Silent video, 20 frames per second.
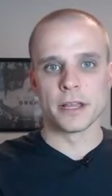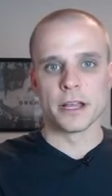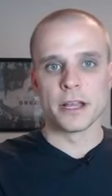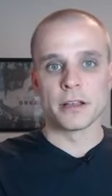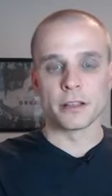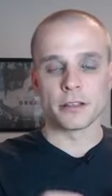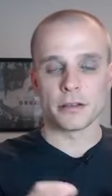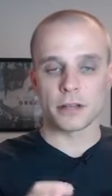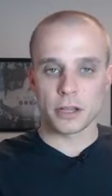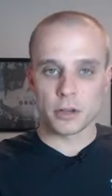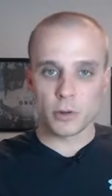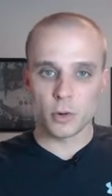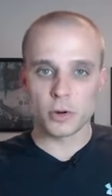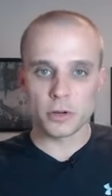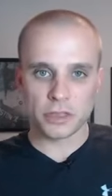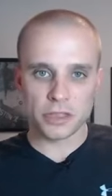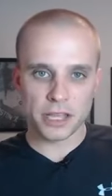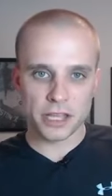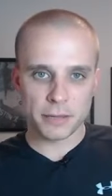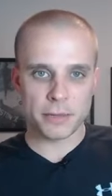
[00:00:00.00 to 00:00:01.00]
the cool
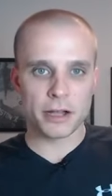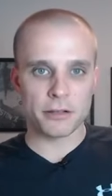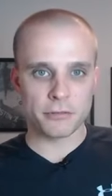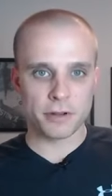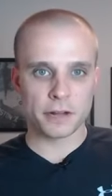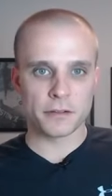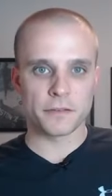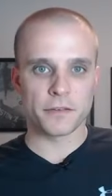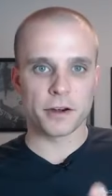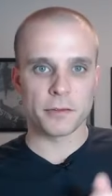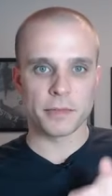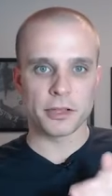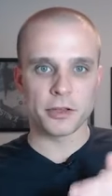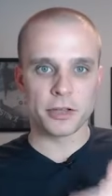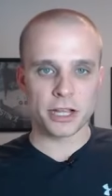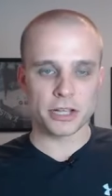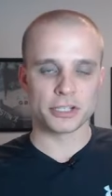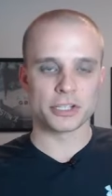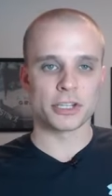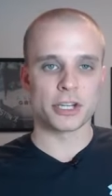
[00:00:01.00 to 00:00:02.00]
thing about run form that you
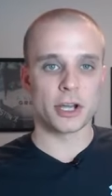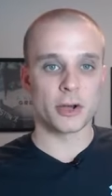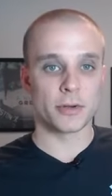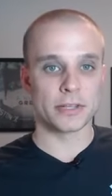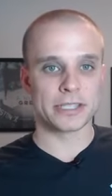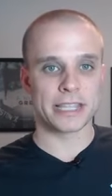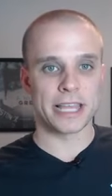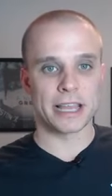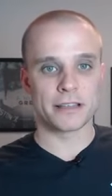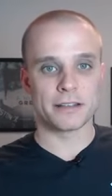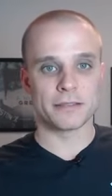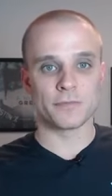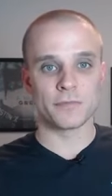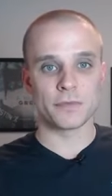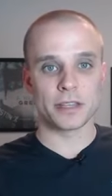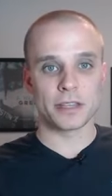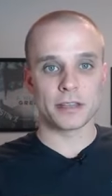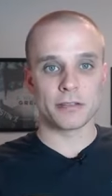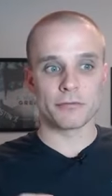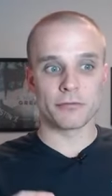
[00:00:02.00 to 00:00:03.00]
guys should know is that
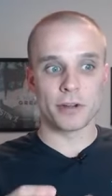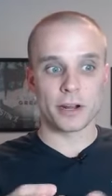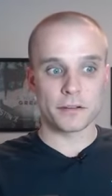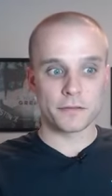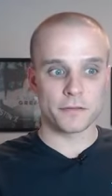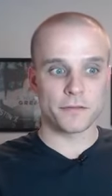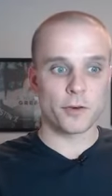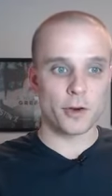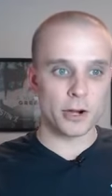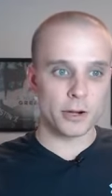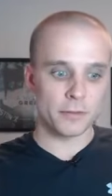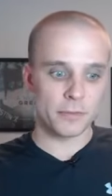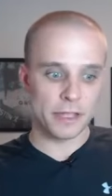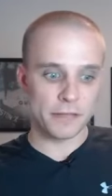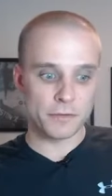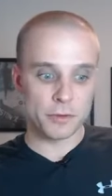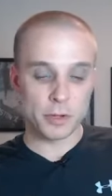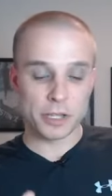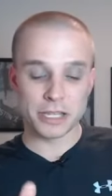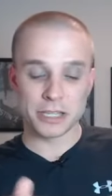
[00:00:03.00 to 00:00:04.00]
run form,
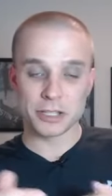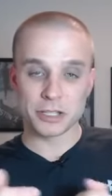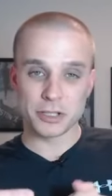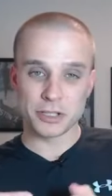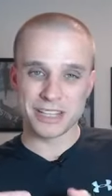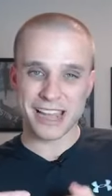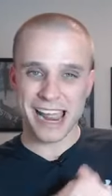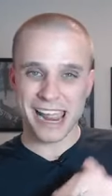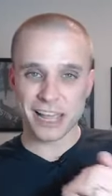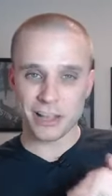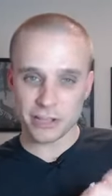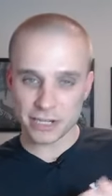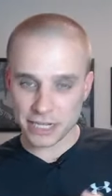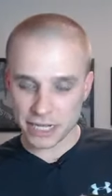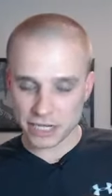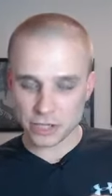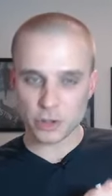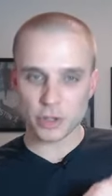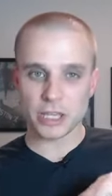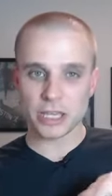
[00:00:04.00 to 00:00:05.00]
if you can dial it
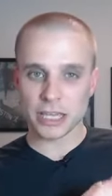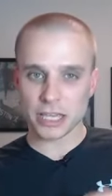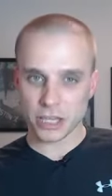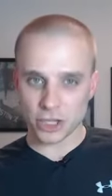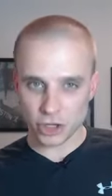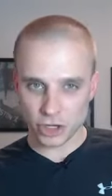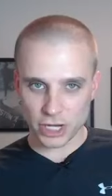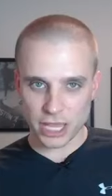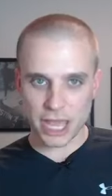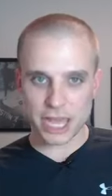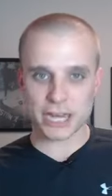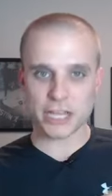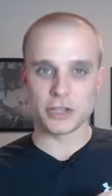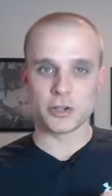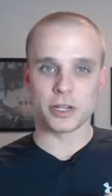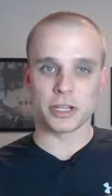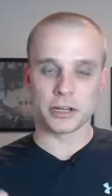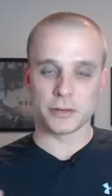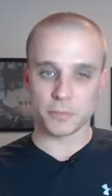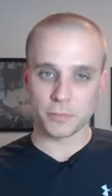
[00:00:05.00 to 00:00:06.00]
in, you can get good at it, you
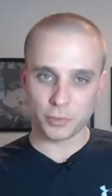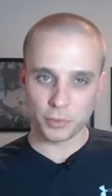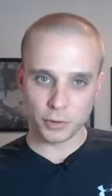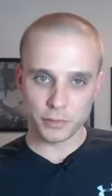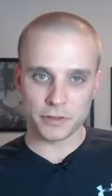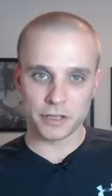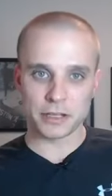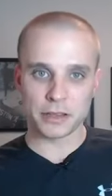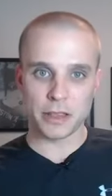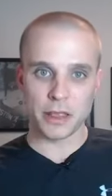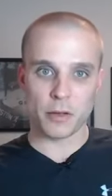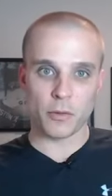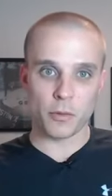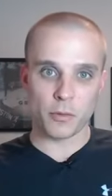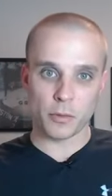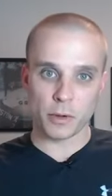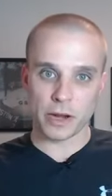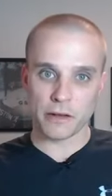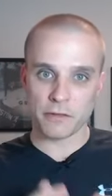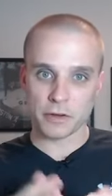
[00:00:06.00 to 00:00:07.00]
can improve it, that
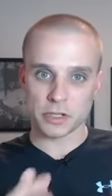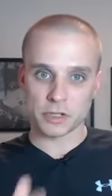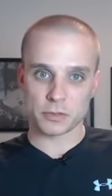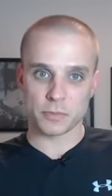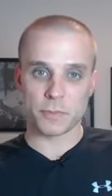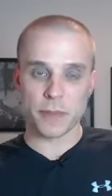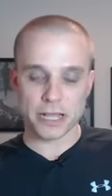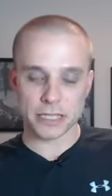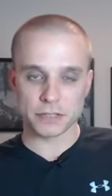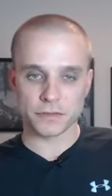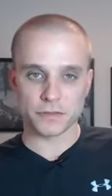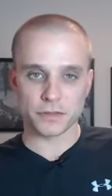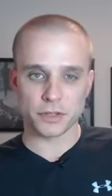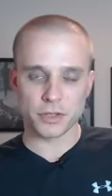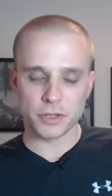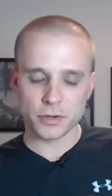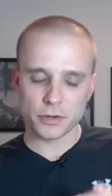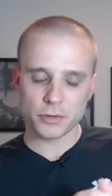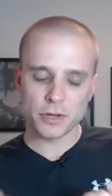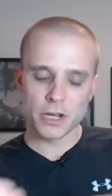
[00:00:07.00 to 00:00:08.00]
whatever is best for
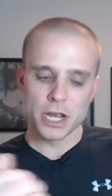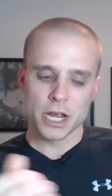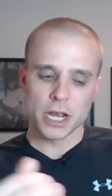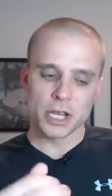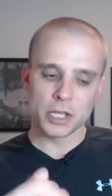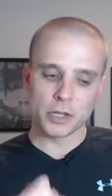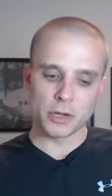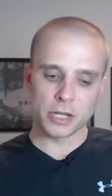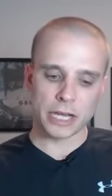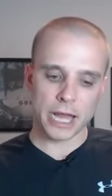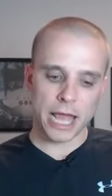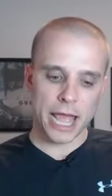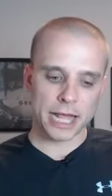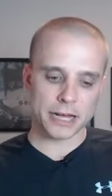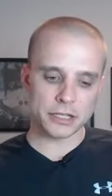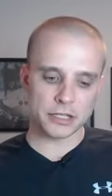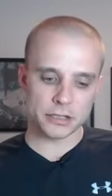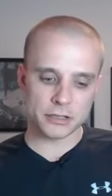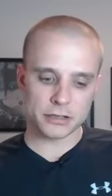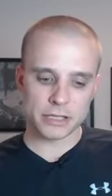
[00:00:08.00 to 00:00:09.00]
you, you can
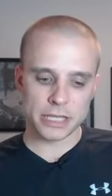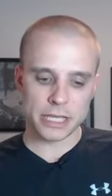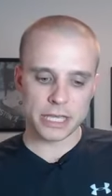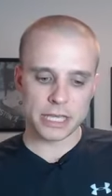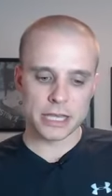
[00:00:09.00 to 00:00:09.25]
actually